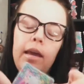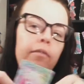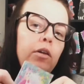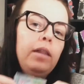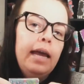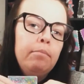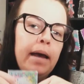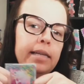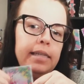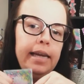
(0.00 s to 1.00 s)
like
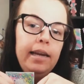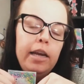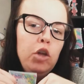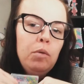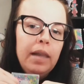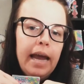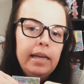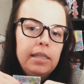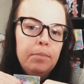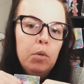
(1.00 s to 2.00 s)
my zine and you would like
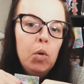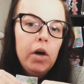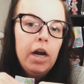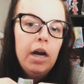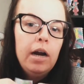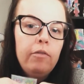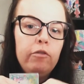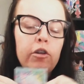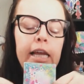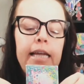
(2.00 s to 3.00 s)
some more
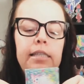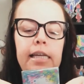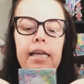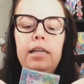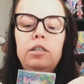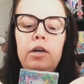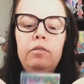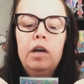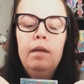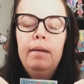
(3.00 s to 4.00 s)
free zines
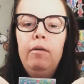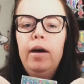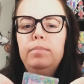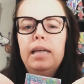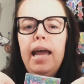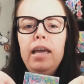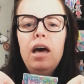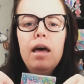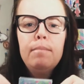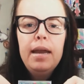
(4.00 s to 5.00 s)
over on my website,
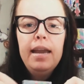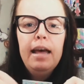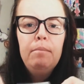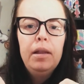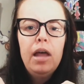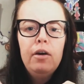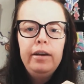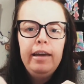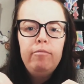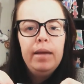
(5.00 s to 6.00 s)
comment down below
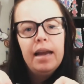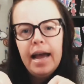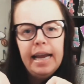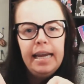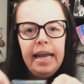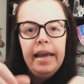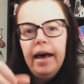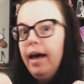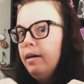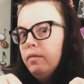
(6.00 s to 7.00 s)
and give me an
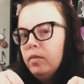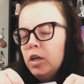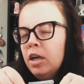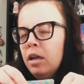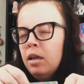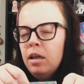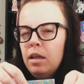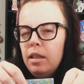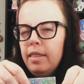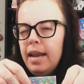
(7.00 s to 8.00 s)
idea for
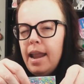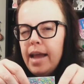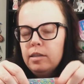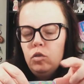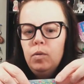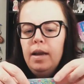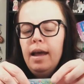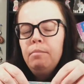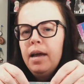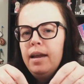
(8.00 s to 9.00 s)
the next one.
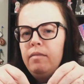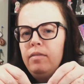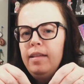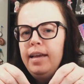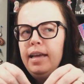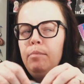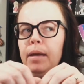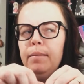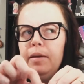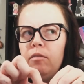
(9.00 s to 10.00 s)
I'm kind of thinking
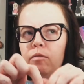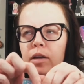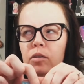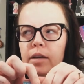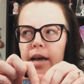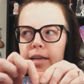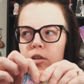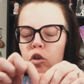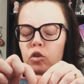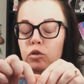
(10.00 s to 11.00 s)
maybe a field guide
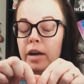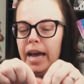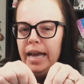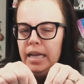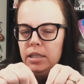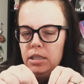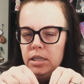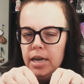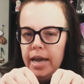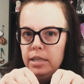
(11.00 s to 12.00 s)
to dragons
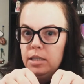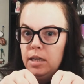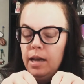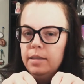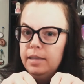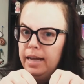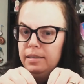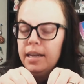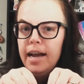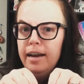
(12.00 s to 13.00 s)
next, because
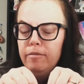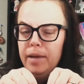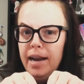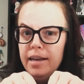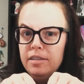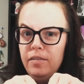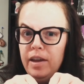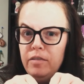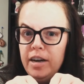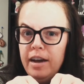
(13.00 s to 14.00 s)
that's kind of my next
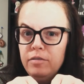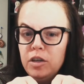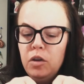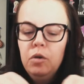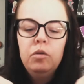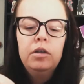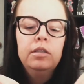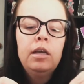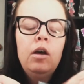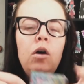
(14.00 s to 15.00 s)
favorite after
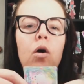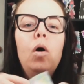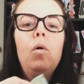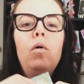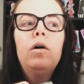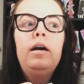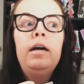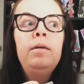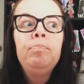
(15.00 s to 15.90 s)
unicorns. Or